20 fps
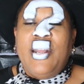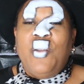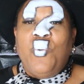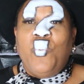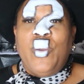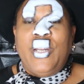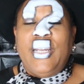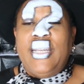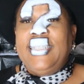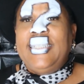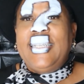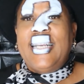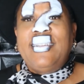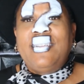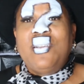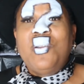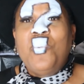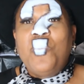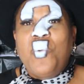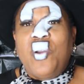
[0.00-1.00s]
When it
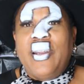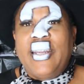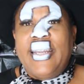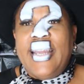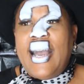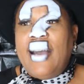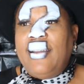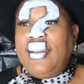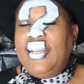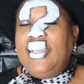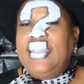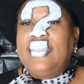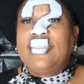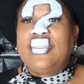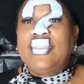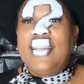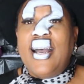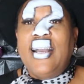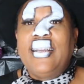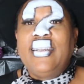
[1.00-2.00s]
doesn't work out and it's
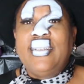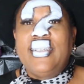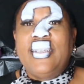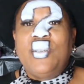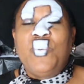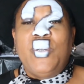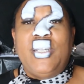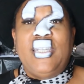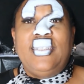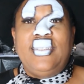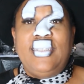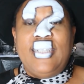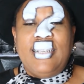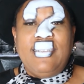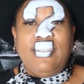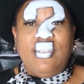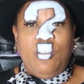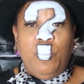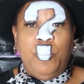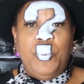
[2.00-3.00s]
not good, what it
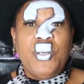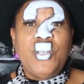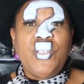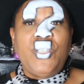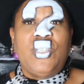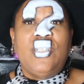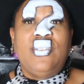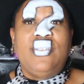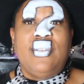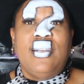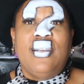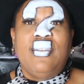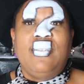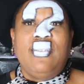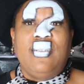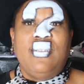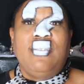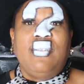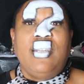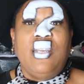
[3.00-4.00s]
does is pushes us
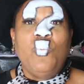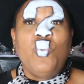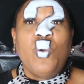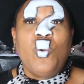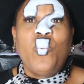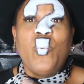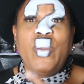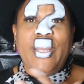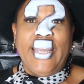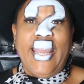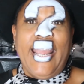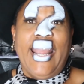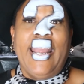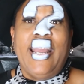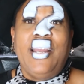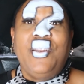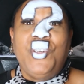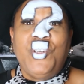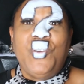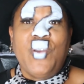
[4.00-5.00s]
to see what we
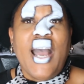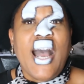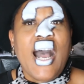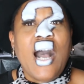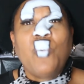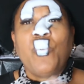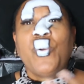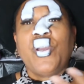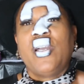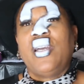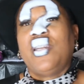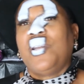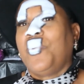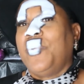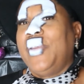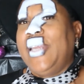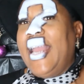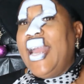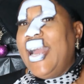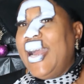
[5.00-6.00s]
can do, how we're going to
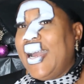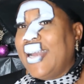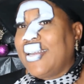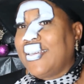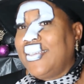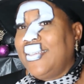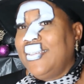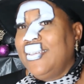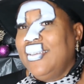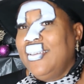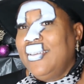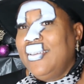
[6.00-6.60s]
react.